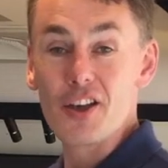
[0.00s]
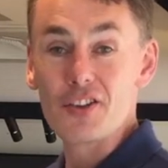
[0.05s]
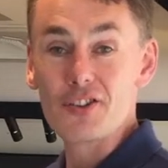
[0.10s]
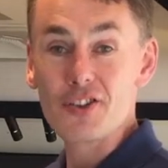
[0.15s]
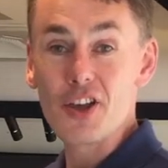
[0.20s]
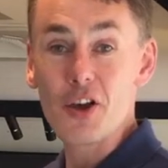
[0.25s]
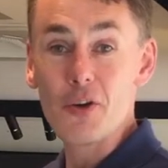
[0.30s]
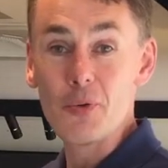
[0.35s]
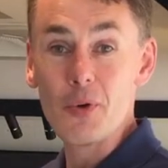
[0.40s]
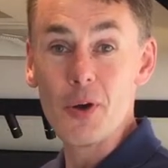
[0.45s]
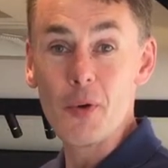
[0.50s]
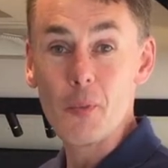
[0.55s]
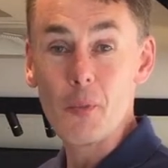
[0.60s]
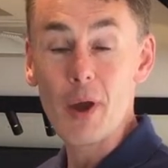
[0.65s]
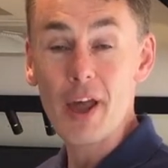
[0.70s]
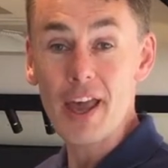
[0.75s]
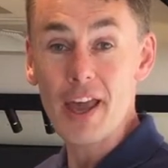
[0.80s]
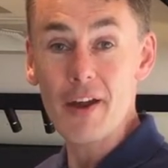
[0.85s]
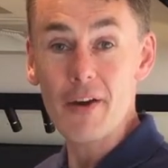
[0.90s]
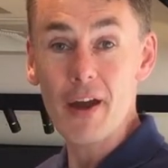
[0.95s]
So
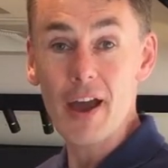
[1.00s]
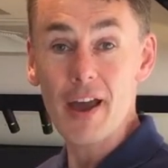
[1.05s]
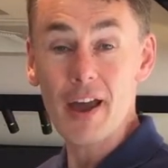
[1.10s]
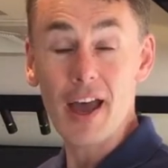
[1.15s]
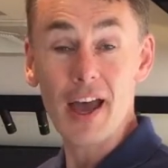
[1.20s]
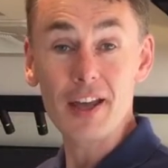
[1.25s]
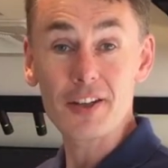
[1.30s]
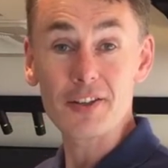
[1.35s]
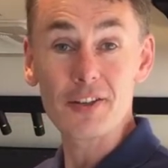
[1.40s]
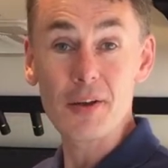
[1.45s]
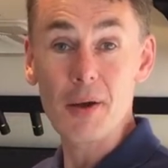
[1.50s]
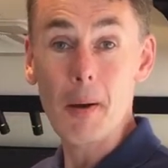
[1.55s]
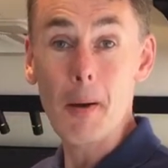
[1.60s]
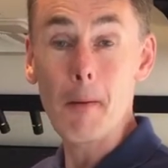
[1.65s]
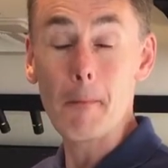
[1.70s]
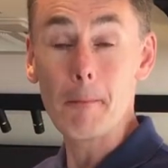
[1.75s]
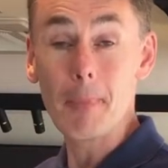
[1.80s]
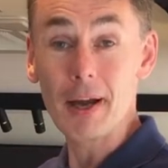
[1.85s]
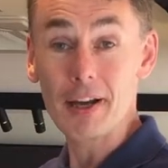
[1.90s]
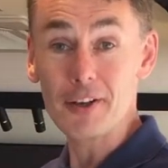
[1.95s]
we're here at
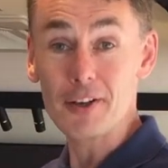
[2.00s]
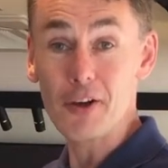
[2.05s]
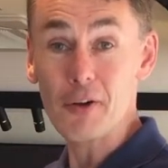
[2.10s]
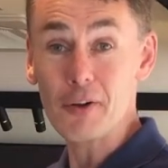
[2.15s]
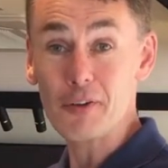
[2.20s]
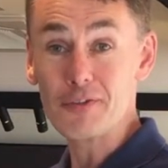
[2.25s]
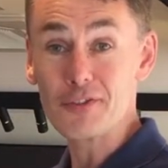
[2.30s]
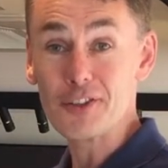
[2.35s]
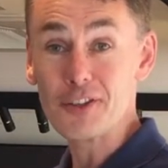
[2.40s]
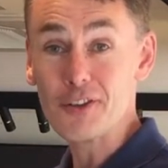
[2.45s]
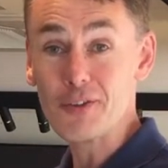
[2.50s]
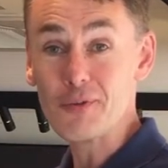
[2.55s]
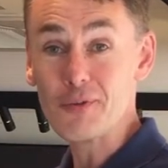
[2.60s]
Bang and Olufsen of